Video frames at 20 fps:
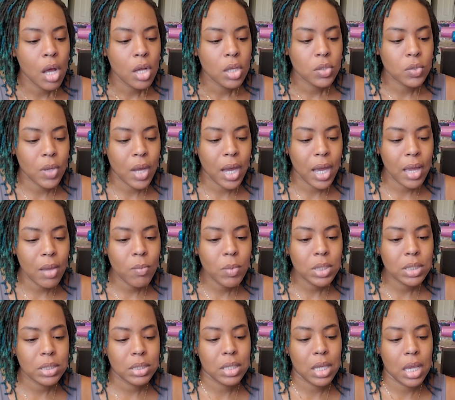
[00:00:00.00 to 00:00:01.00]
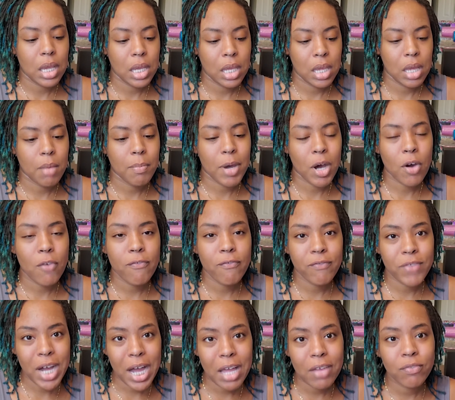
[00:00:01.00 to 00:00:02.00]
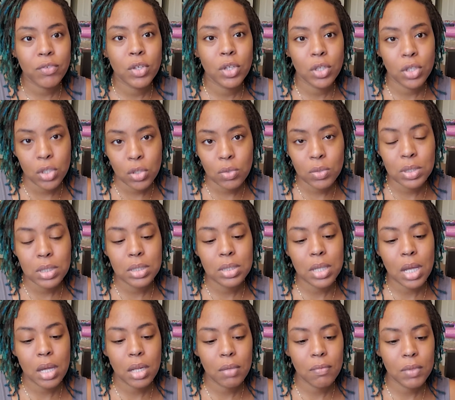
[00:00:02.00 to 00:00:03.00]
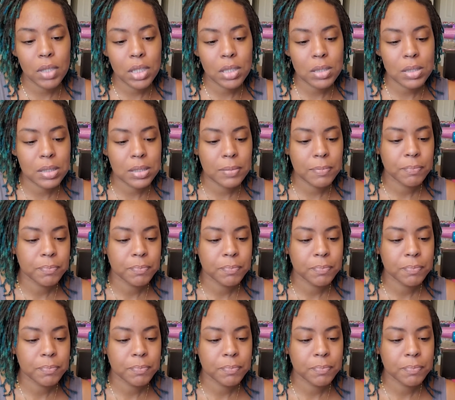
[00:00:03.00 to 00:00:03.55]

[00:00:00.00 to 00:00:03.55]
So I would say about 5 good uses out of this